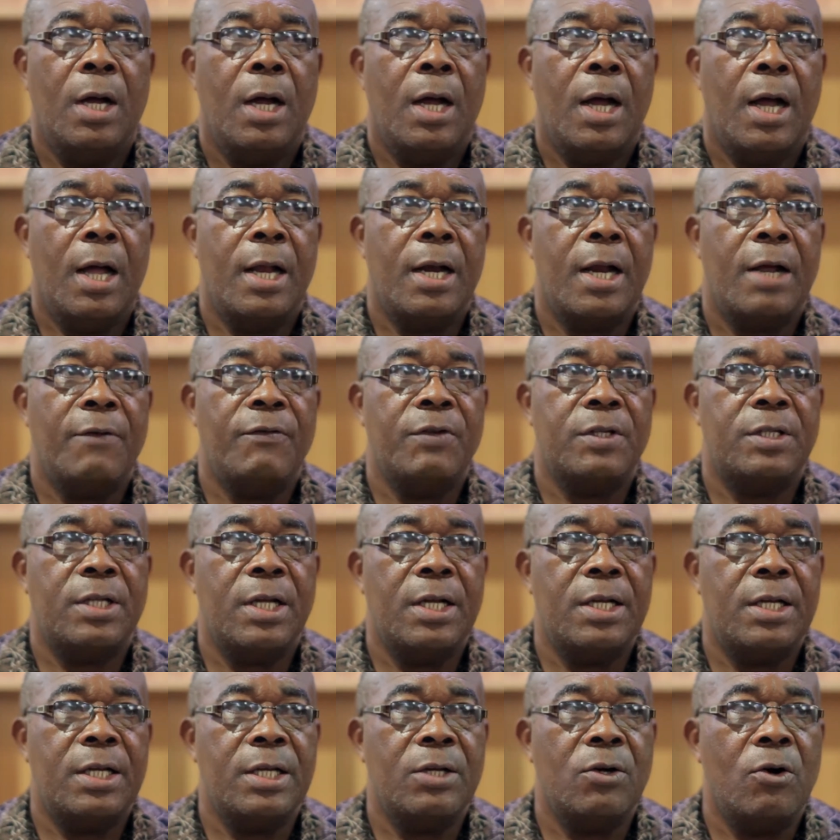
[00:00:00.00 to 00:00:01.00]
and I
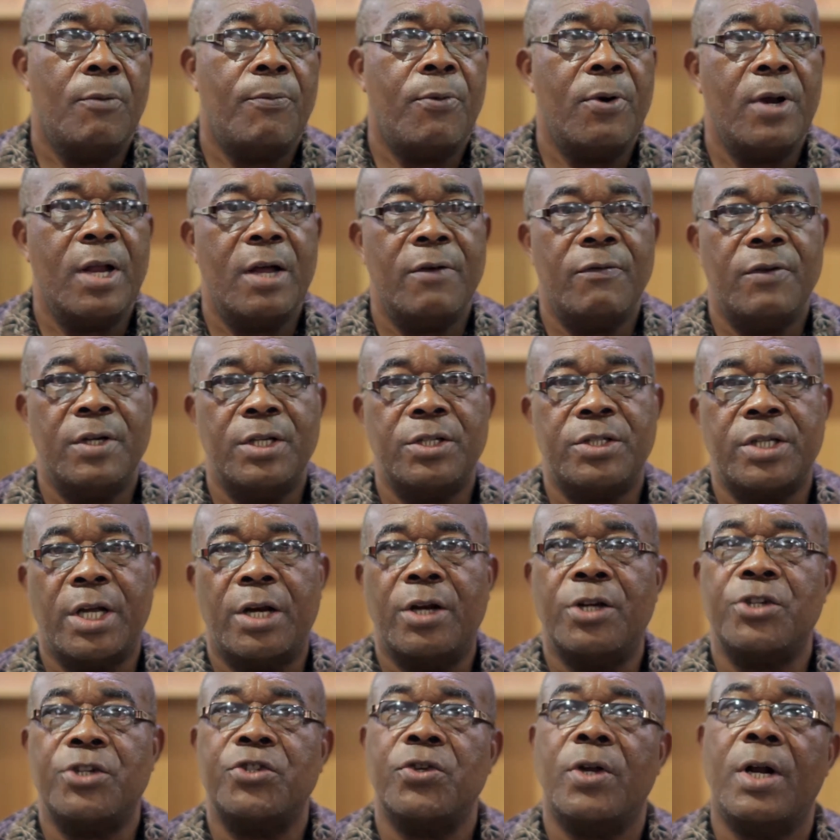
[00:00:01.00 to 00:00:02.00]
visited the Open Heaven
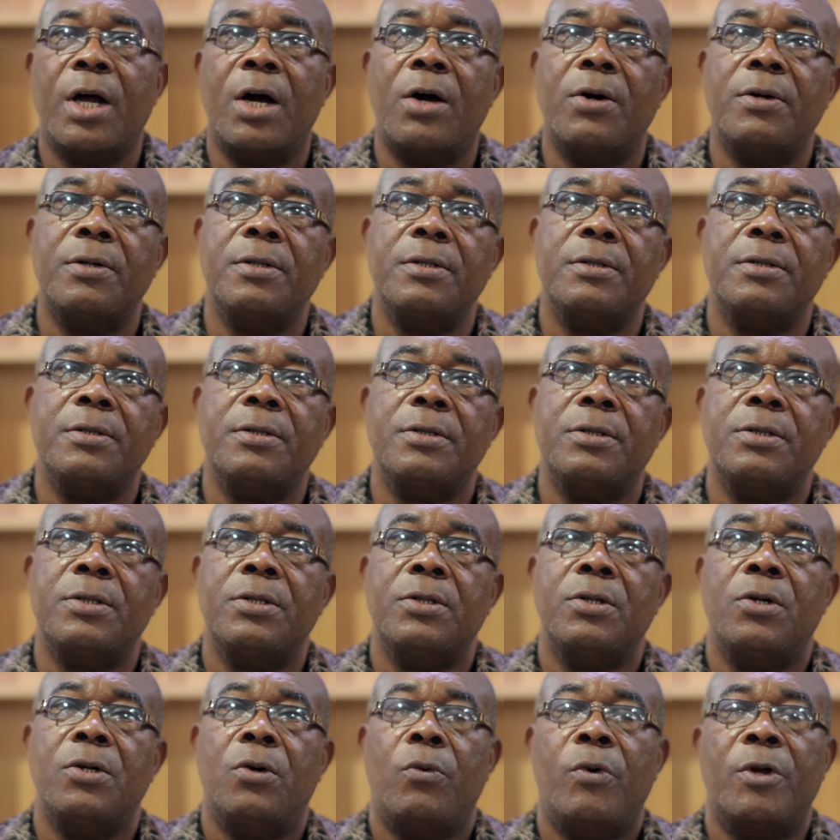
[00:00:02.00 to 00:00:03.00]
International
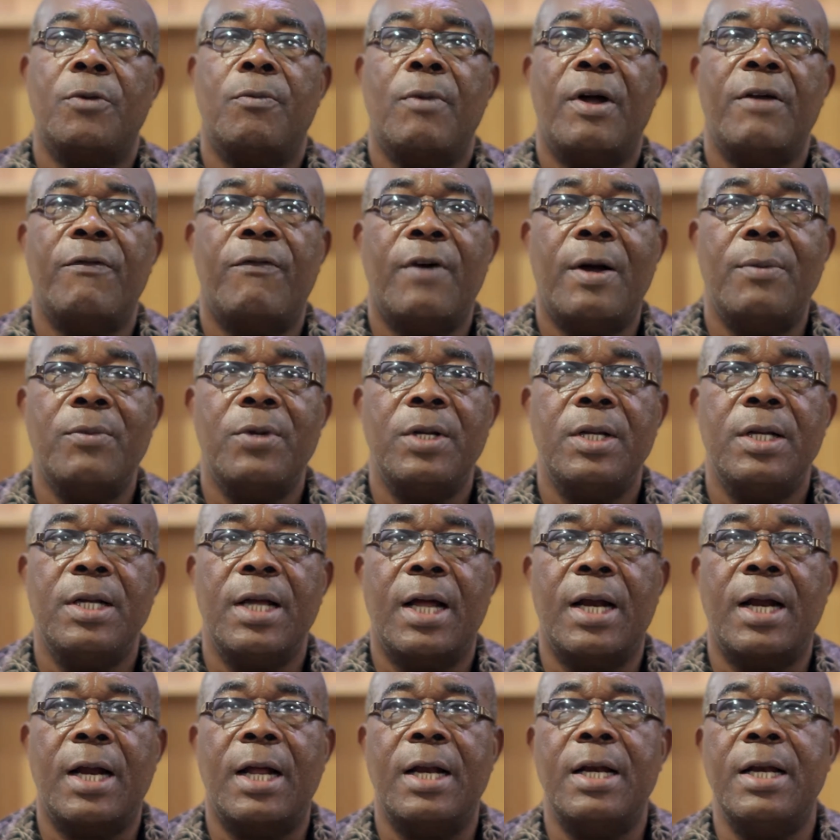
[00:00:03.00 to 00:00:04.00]
with my
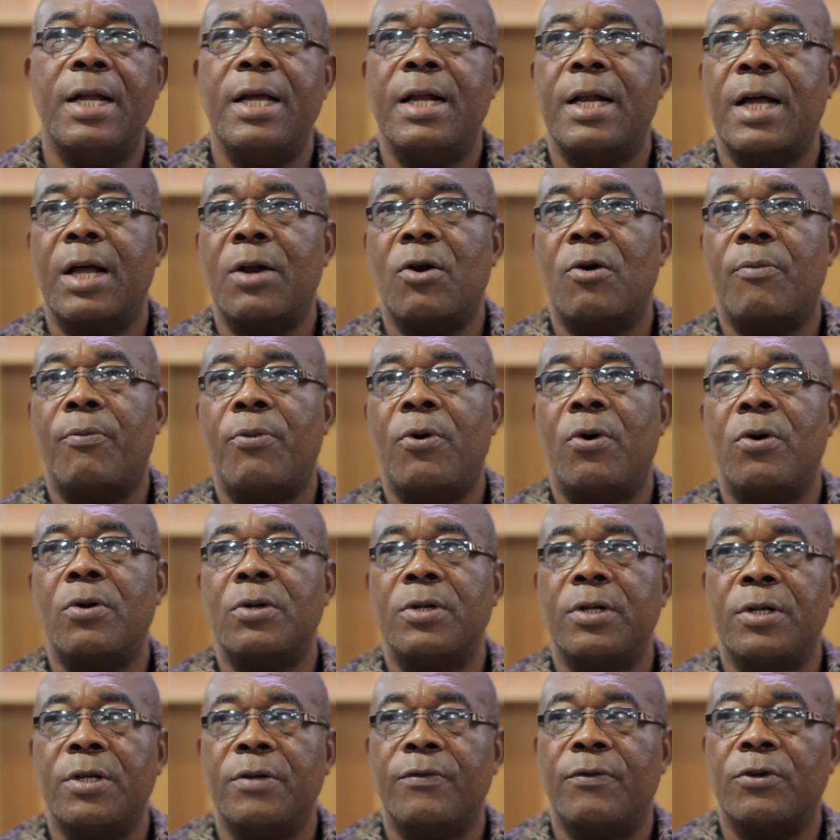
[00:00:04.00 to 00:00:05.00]
family and I laid hand
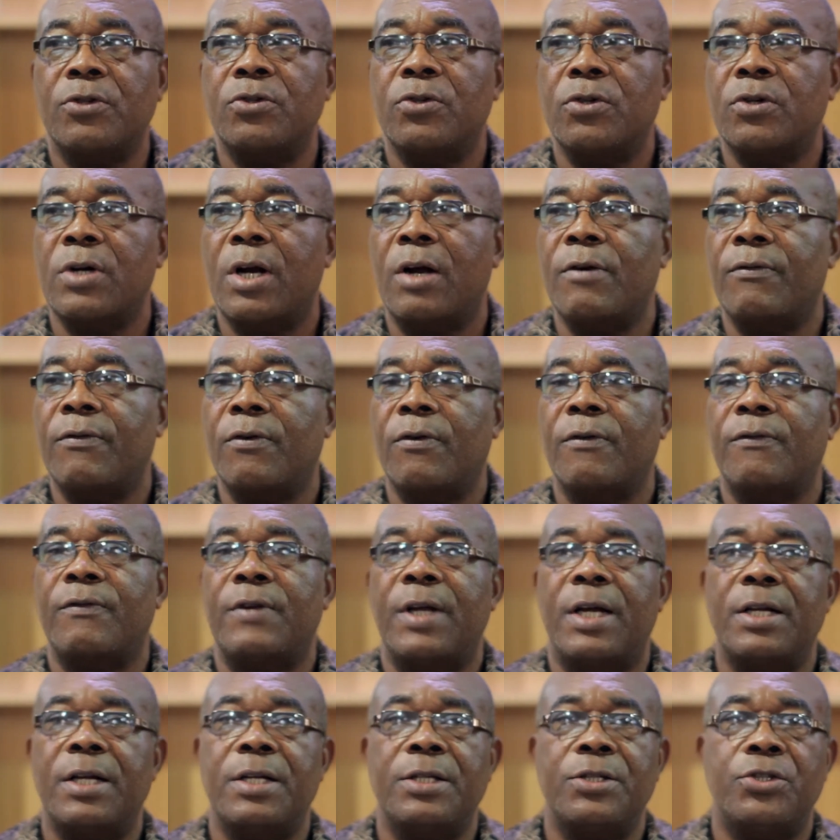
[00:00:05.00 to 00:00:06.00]
upon the photograph of
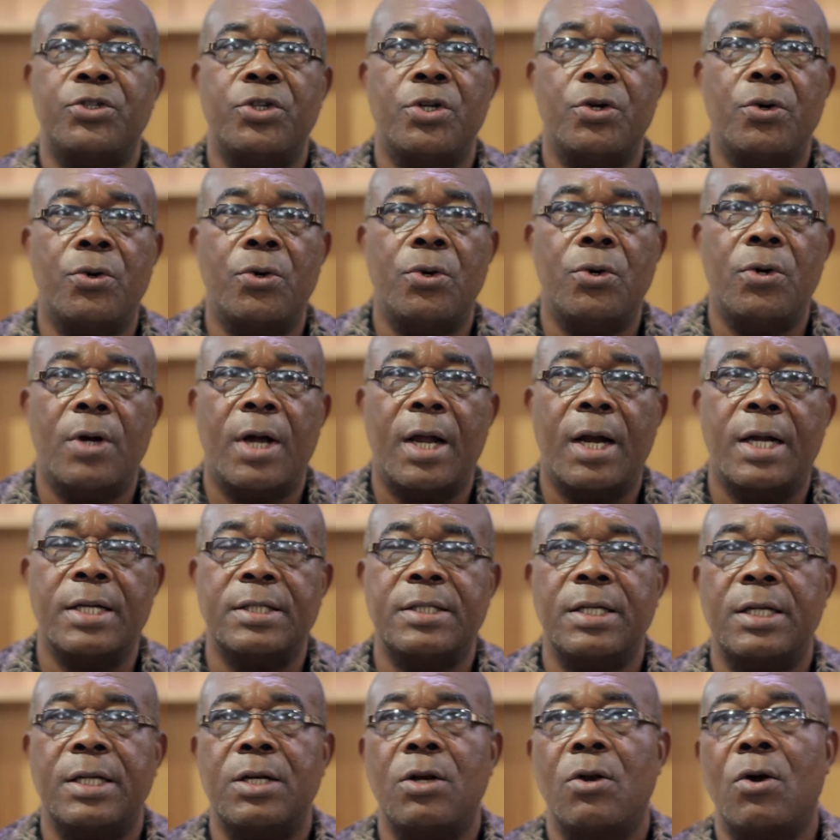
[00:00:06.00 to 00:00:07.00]
Daddy G.O. and
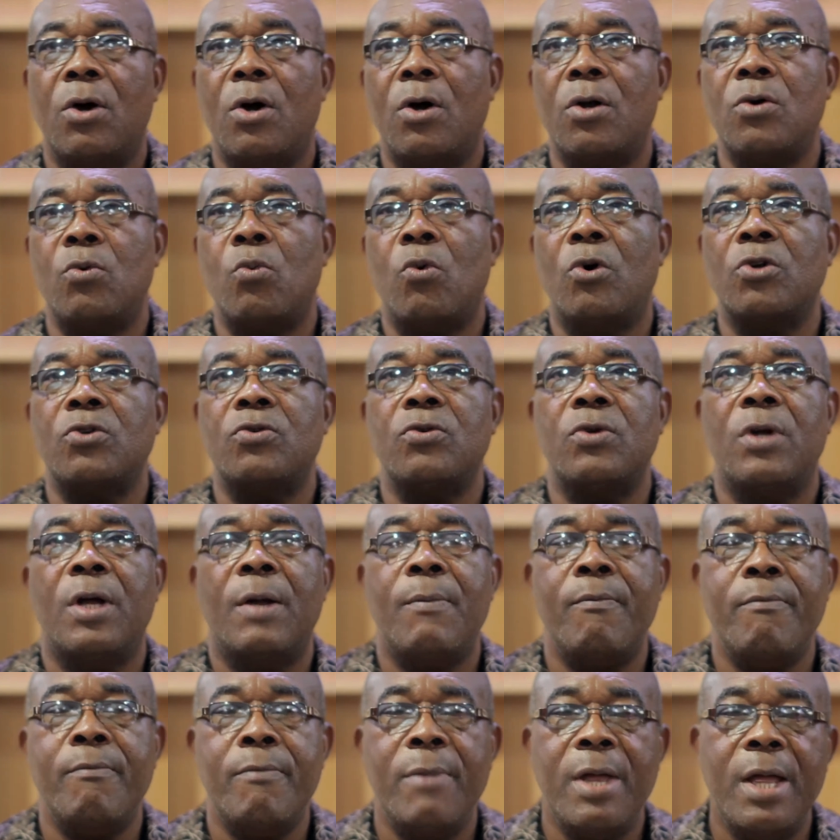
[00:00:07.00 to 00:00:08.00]
I said, Lord, what you
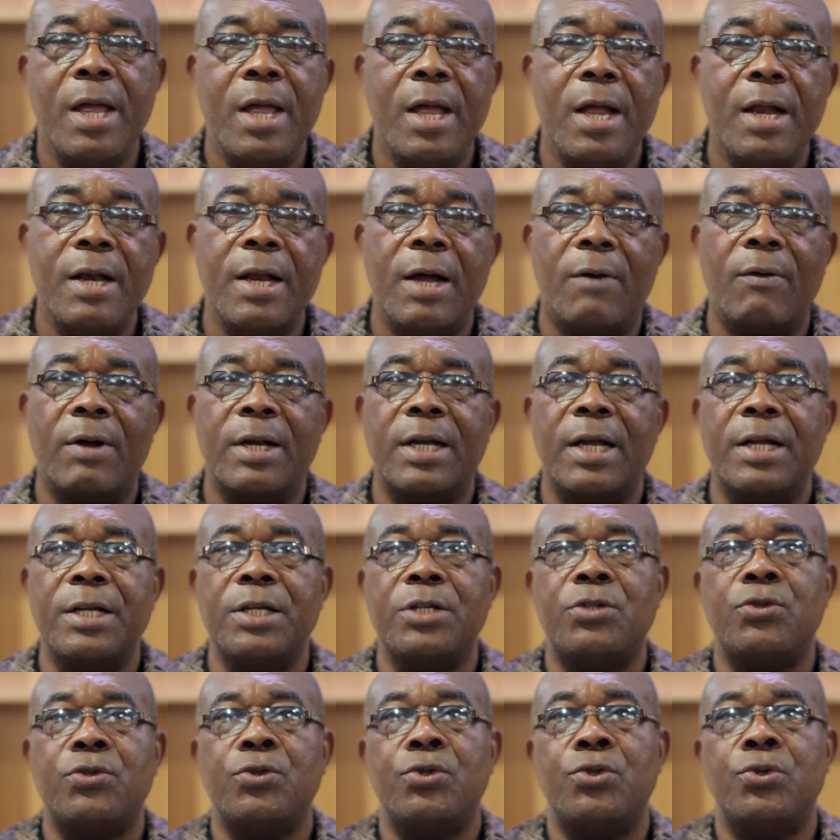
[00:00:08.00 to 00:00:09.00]
have made our
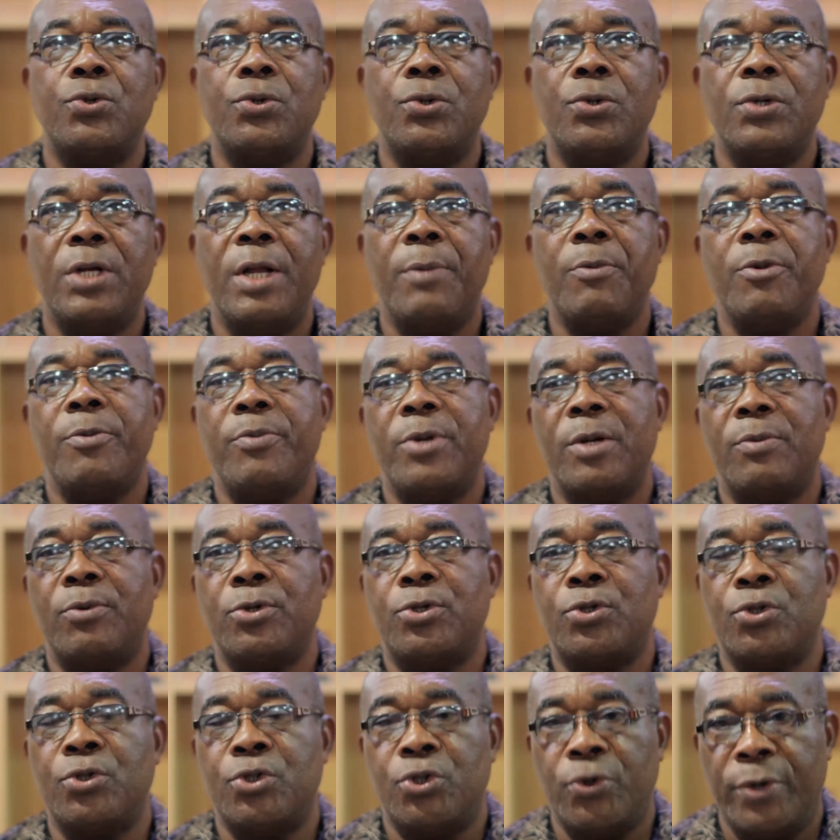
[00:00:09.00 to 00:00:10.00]
daddy to do, let me be
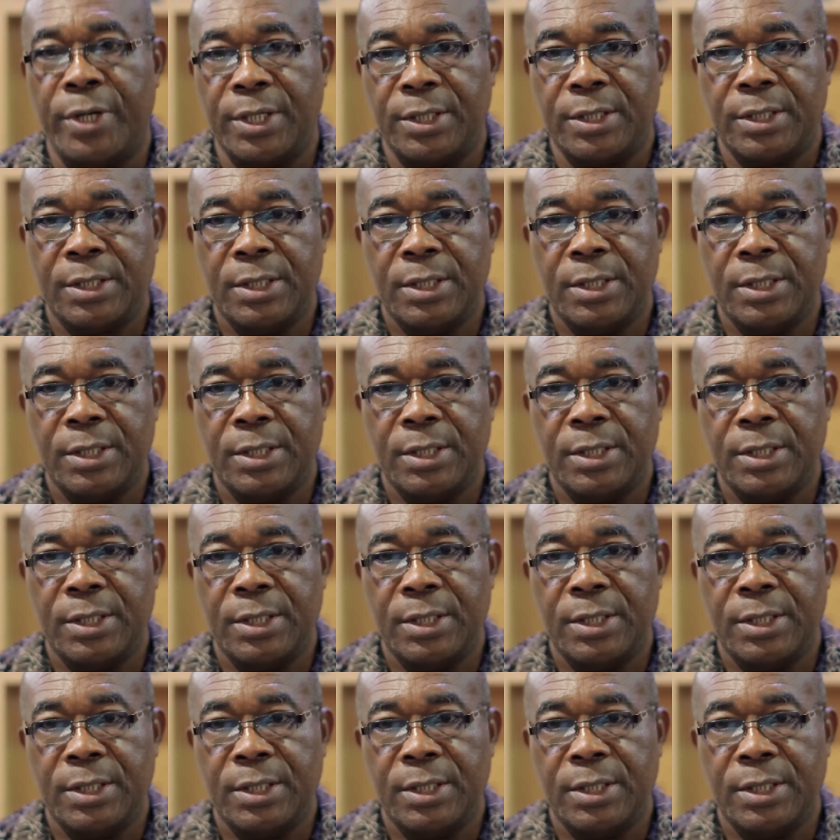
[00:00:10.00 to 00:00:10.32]
able to do it.